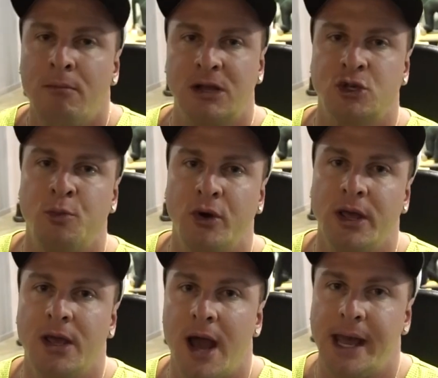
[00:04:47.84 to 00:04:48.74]
muscle
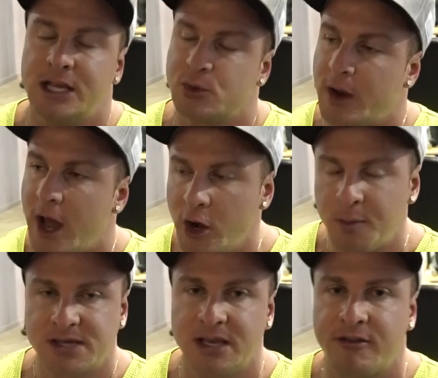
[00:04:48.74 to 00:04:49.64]
building guide. It's
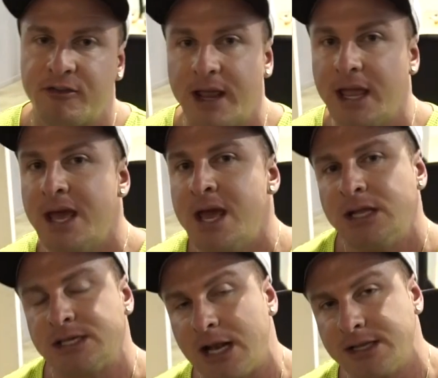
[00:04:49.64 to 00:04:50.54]
100% free.
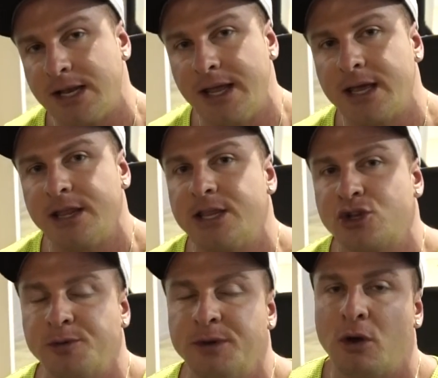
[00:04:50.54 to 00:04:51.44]
Just click the link in the
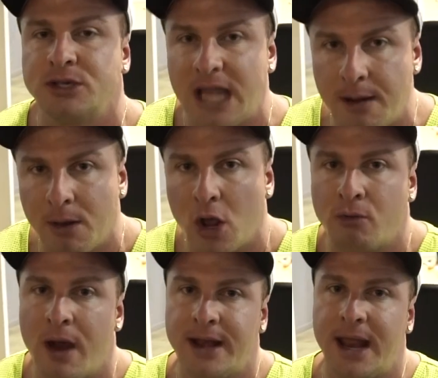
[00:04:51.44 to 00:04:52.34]
description box down below
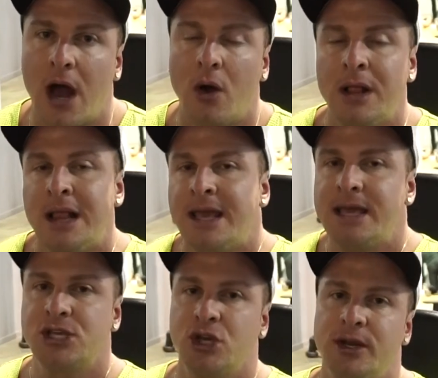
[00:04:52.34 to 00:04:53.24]
right now,
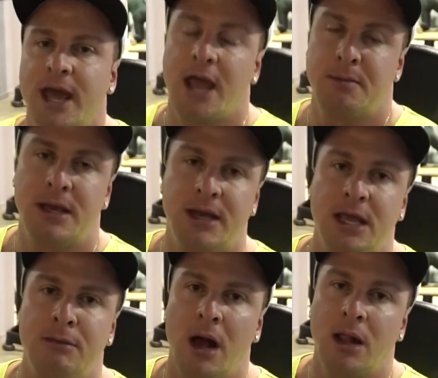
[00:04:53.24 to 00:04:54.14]
into your name and
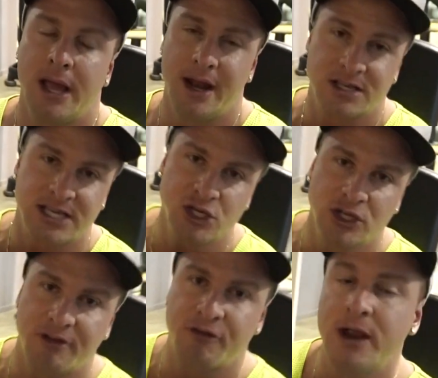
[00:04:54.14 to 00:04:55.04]
email, and I'll send you
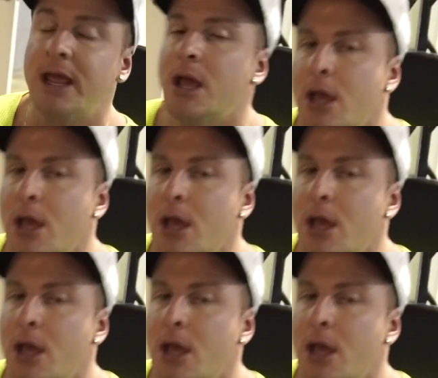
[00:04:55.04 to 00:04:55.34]
that free